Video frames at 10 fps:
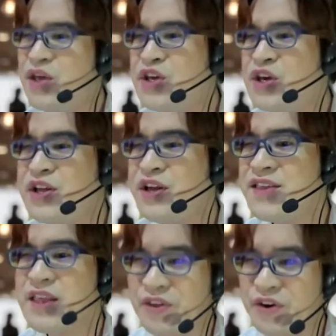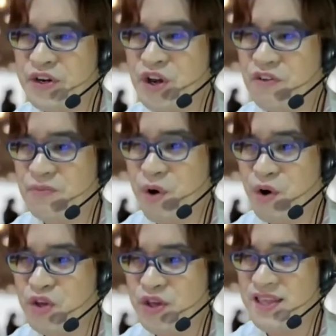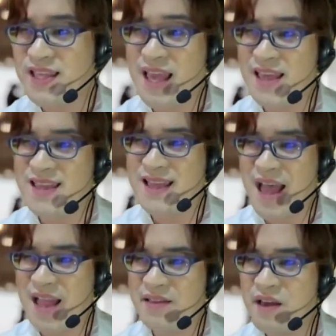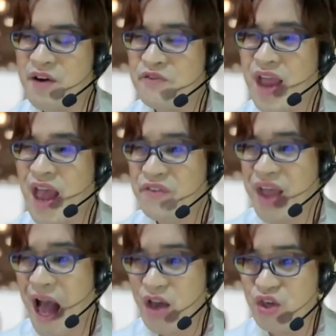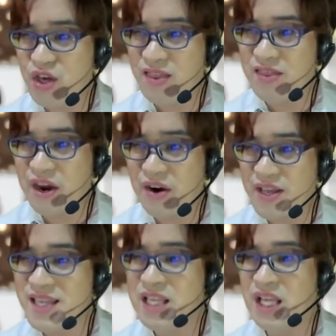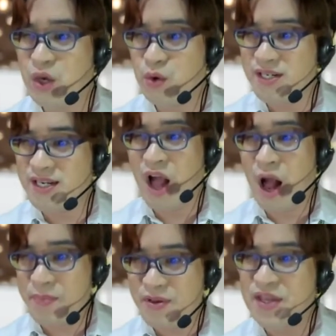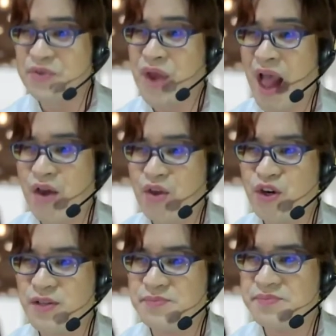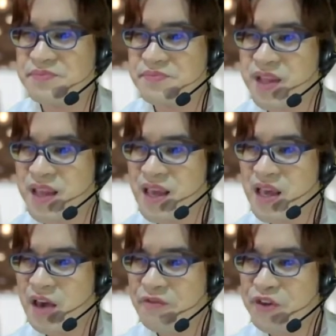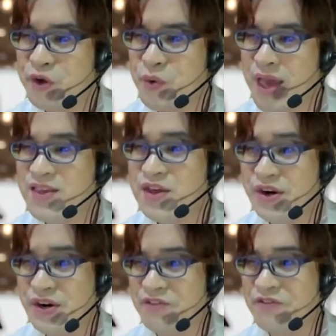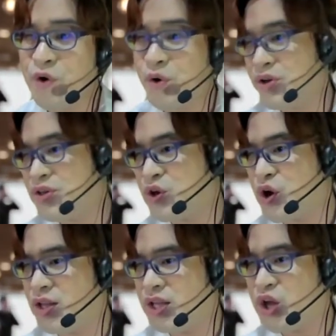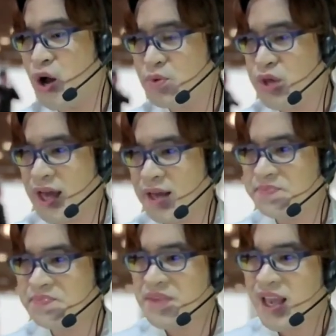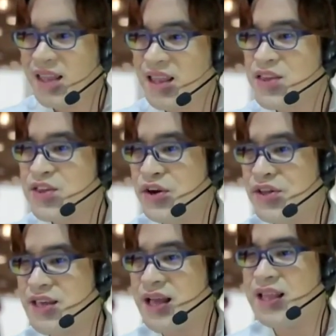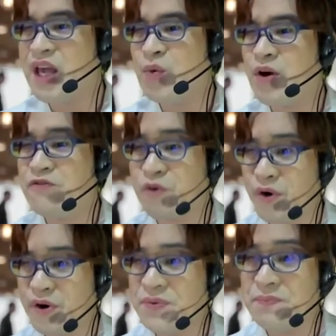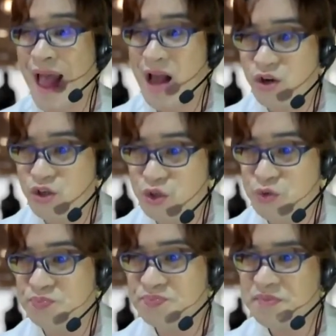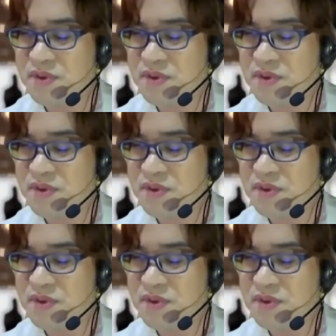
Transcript: Newton's third law of motion says that for every action, there is an equal and opposite reaction. If you exert a force on an object, it exerts an equal force back on you.